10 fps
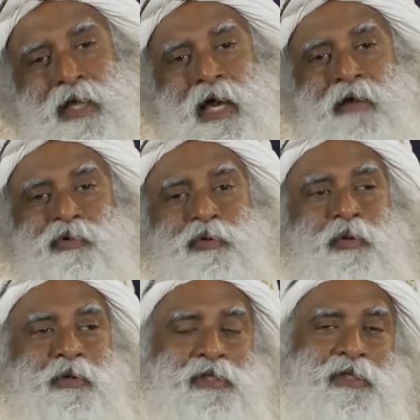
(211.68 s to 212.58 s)
Have you
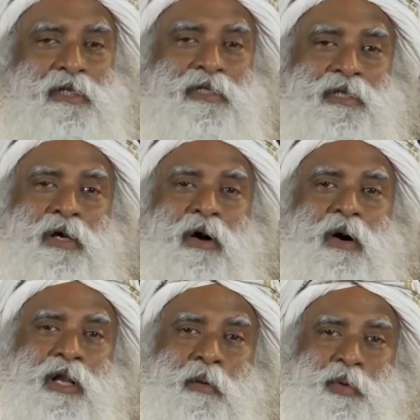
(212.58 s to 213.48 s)
noticed this?
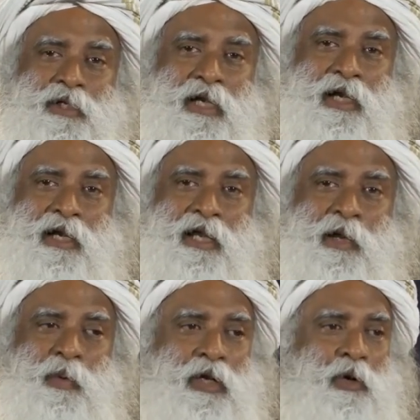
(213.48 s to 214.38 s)
On a particular
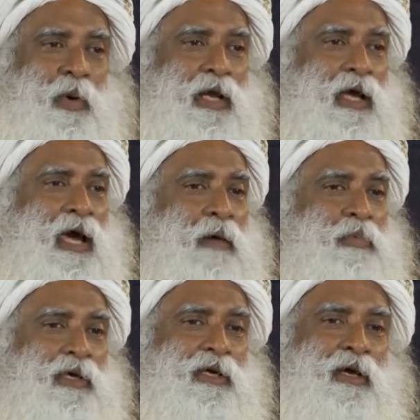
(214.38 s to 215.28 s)
day when you're very
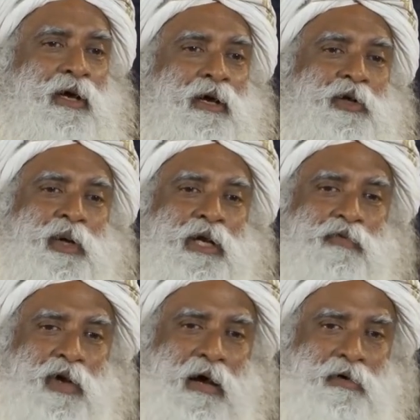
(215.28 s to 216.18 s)
happy,
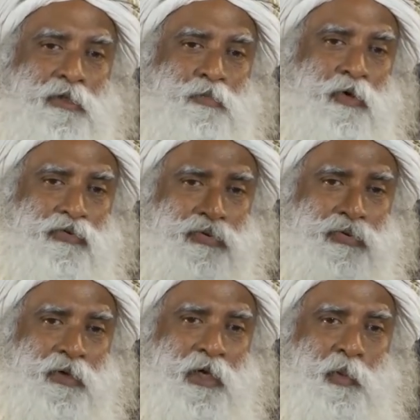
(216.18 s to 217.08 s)
24 hours,
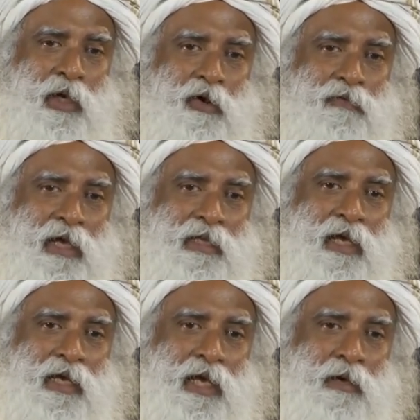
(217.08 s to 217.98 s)
poof, it went off like
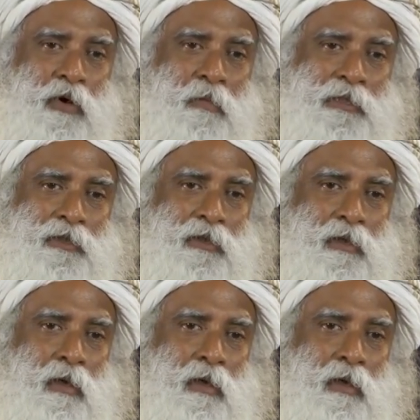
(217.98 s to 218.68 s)
that, like a moment.